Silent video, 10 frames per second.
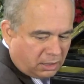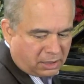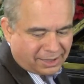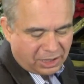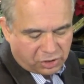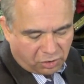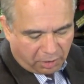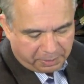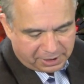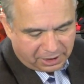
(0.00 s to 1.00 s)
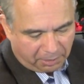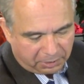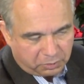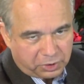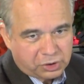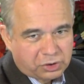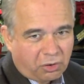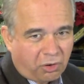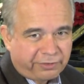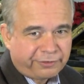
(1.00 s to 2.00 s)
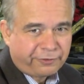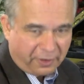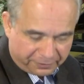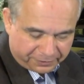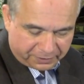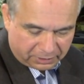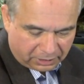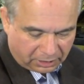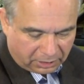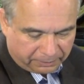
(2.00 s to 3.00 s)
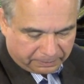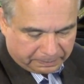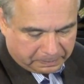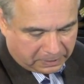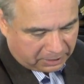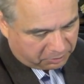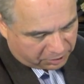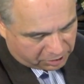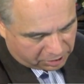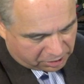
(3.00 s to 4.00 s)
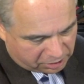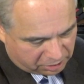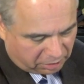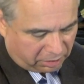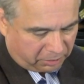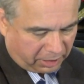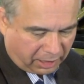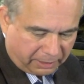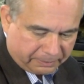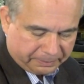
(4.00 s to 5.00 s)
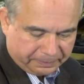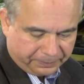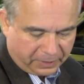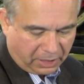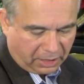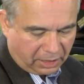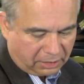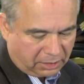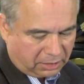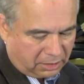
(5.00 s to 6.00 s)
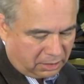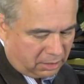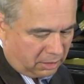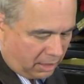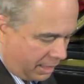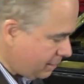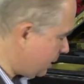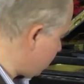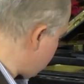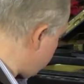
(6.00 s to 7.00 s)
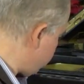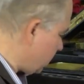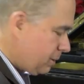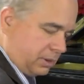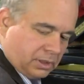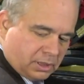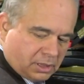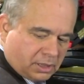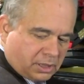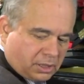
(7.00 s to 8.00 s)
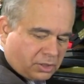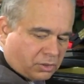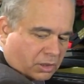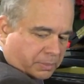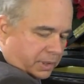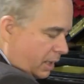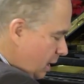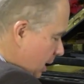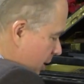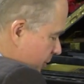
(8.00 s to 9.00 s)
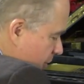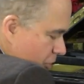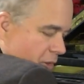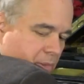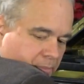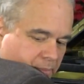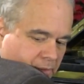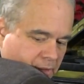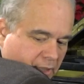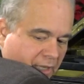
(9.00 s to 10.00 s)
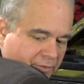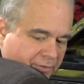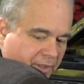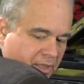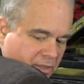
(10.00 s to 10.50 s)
The C sharp is doubled, which is our fifth, okay, which is still okay. And in the last example, C sharp, F sharp, F, A,